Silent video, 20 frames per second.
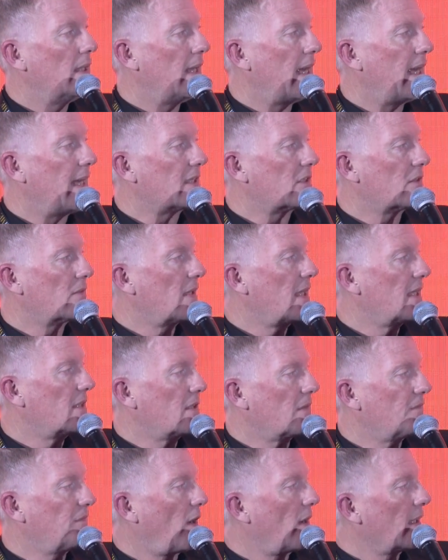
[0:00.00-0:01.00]

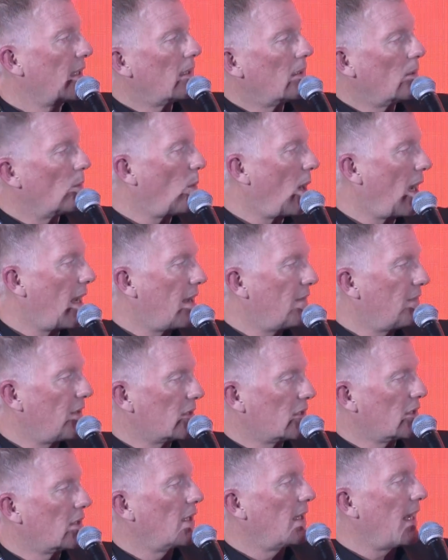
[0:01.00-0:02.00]
it's a vital way of
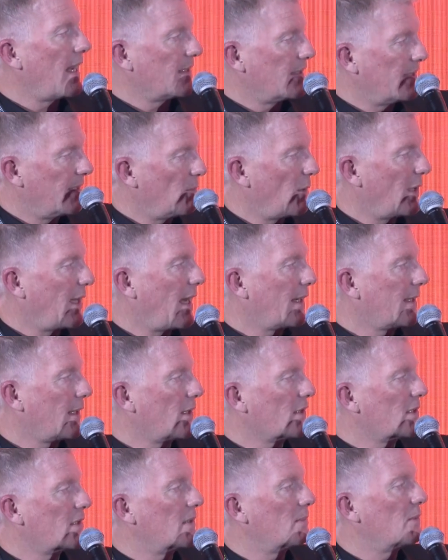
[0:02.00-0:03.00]
us connecting with our
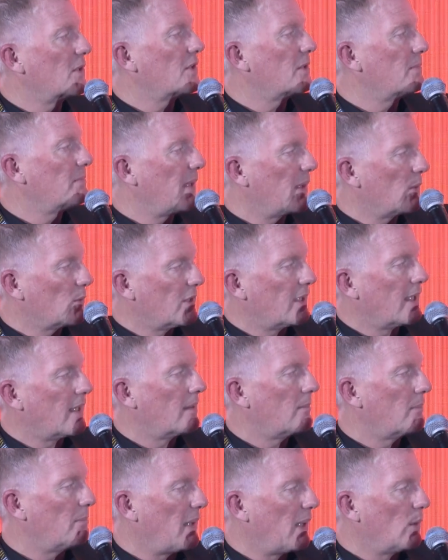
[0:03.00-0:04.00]
customers and
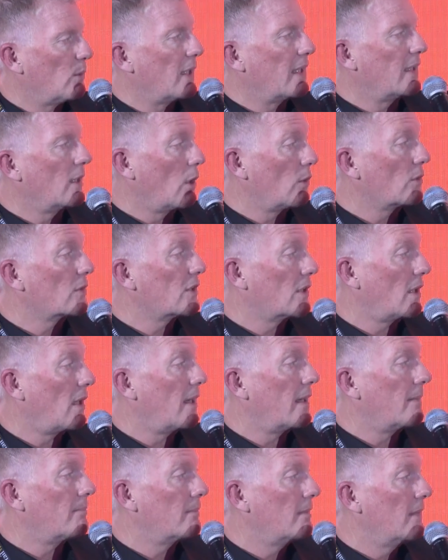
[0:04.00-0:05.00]
building
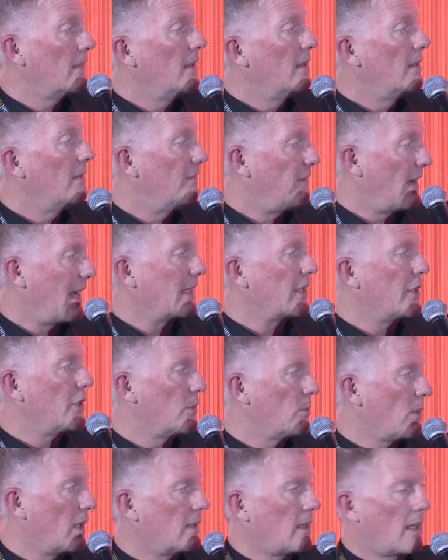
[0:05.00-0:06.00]
lifetime
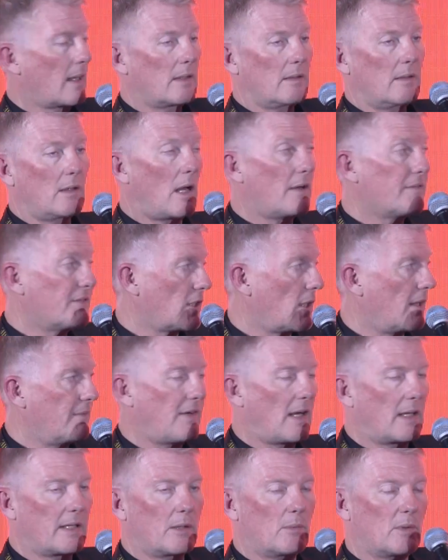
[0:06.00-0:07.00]
value with
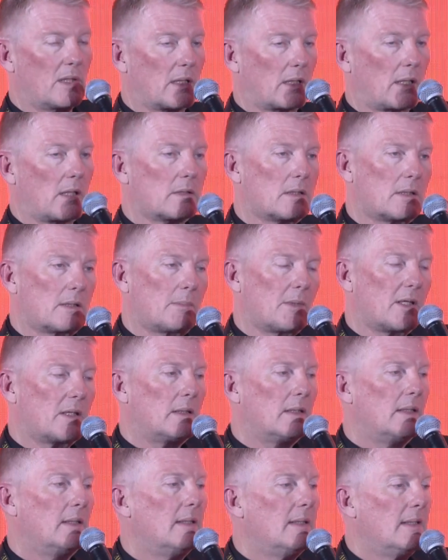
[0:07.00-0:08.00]
the customer.
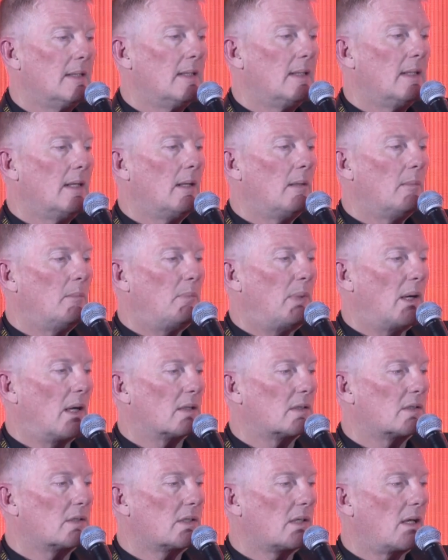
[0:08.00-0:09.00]

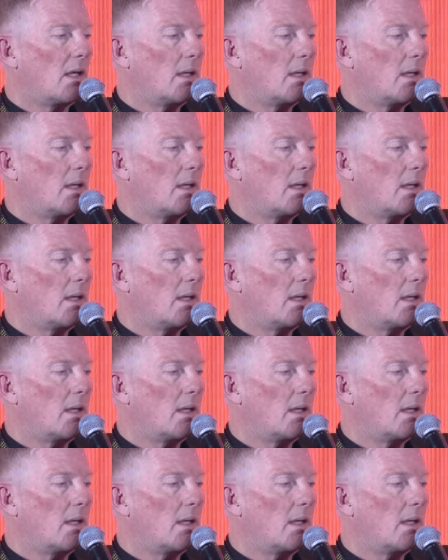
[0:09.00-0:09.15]
But